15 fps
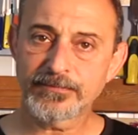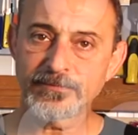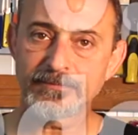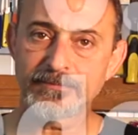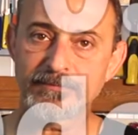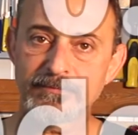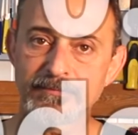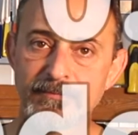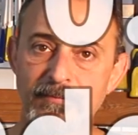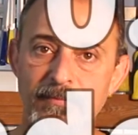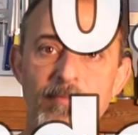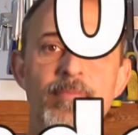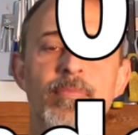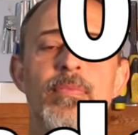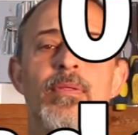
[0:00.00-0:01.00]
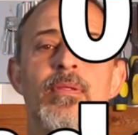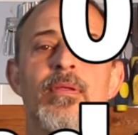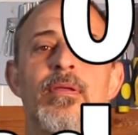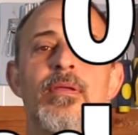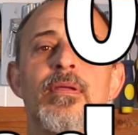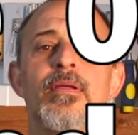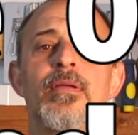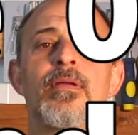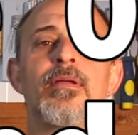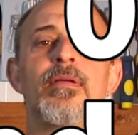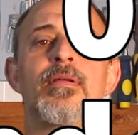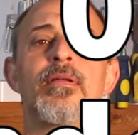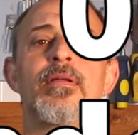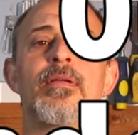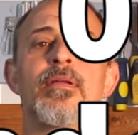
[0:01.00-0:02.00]

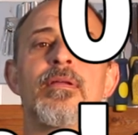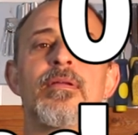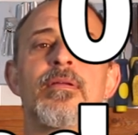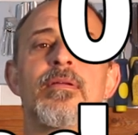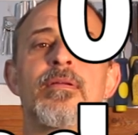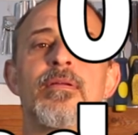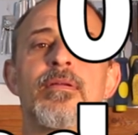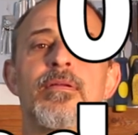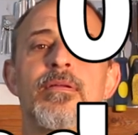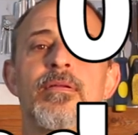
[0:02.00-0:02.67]
Nobody speaks.